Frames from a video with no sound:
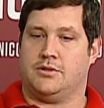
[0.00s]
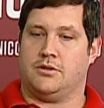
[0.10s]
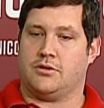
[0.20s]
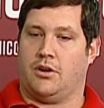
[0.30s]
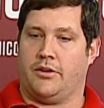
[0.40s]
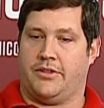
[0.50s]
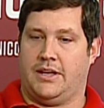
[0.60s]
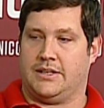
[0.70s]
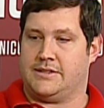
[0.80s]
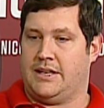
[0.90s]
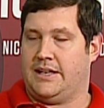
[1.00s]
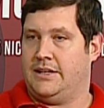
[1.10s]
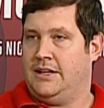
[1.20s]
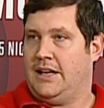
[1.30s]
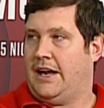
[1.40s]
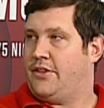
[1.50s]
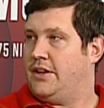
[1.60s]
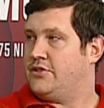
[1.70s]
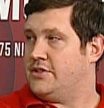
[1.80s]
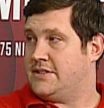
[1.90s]
Those are all things that I
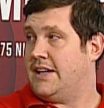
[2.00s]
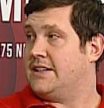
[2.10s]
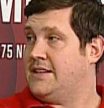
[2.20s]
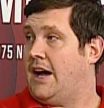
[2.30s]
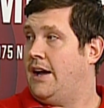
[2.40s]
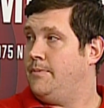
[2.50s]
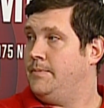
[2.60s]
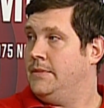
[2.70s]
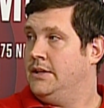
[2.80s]
think just take time.